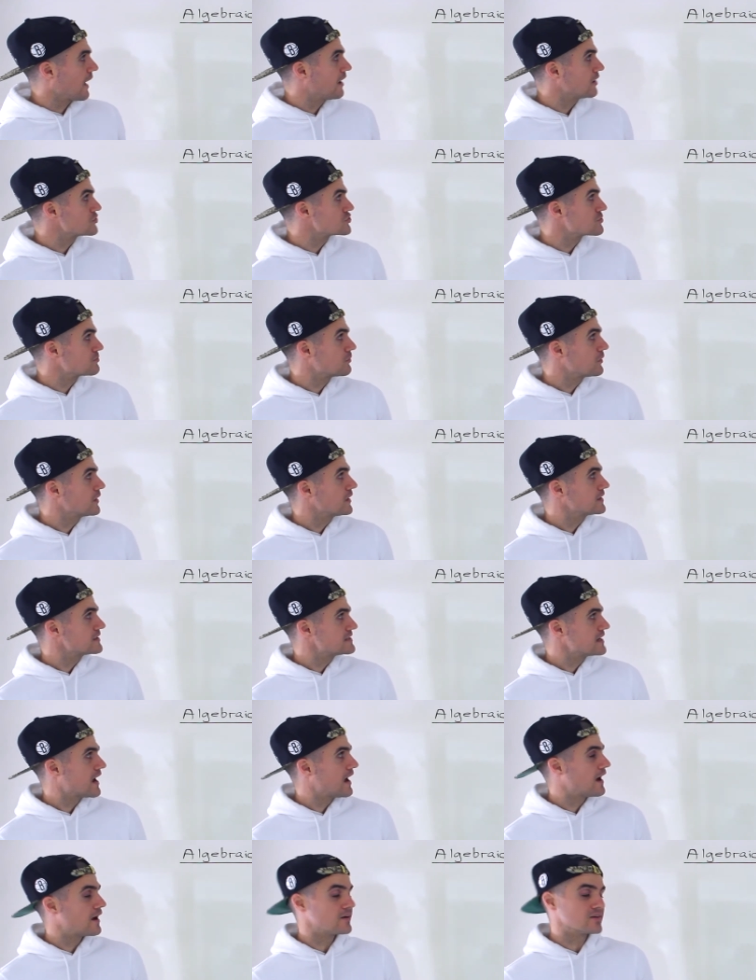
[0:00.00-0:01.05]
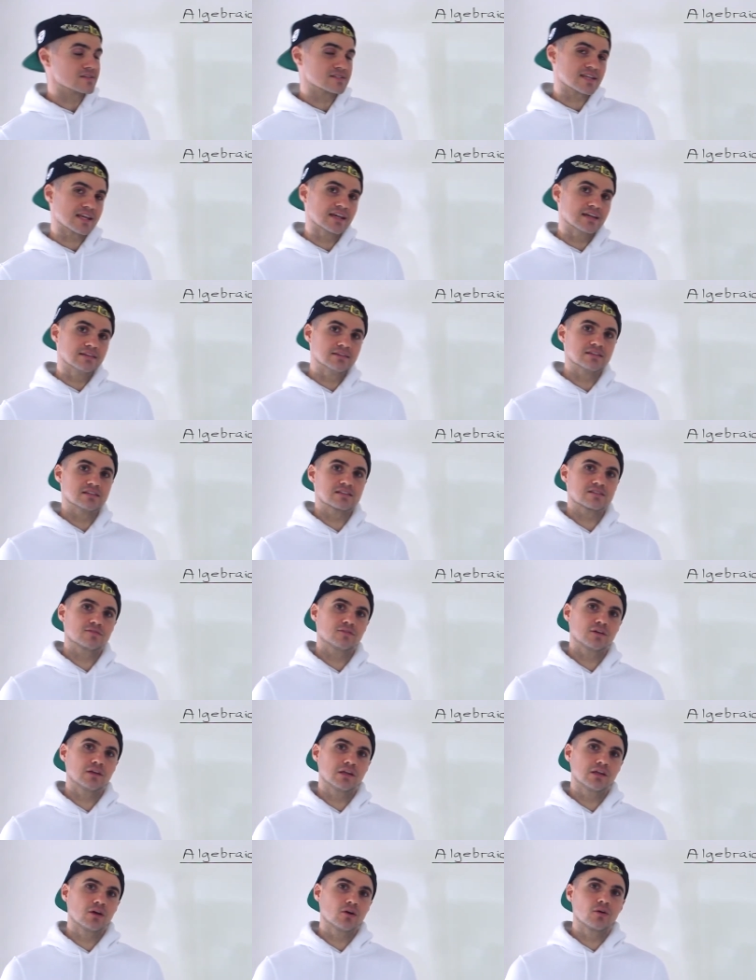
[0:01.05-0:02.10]
algebraic tiles in this
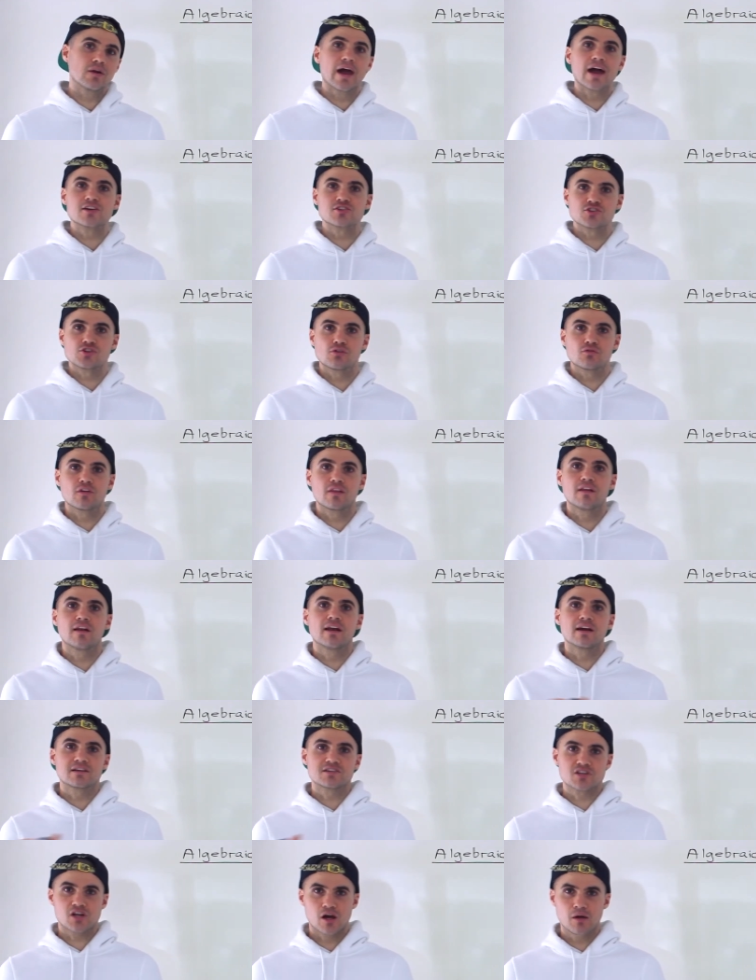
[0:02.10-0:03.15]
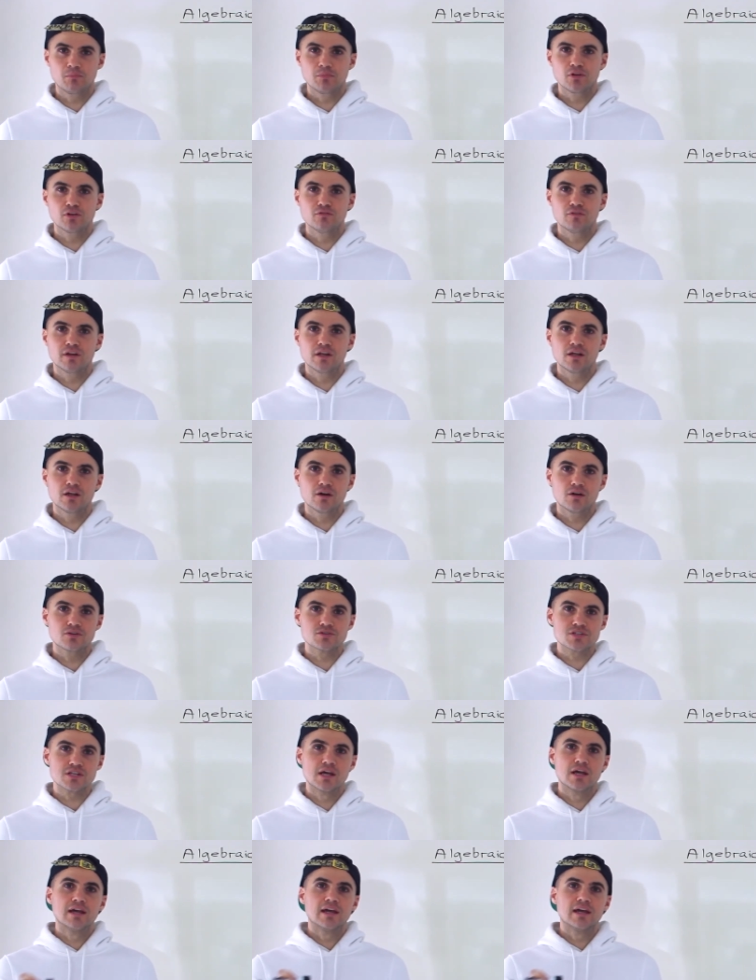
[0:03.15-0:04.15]
video and actually over the next couple of videos.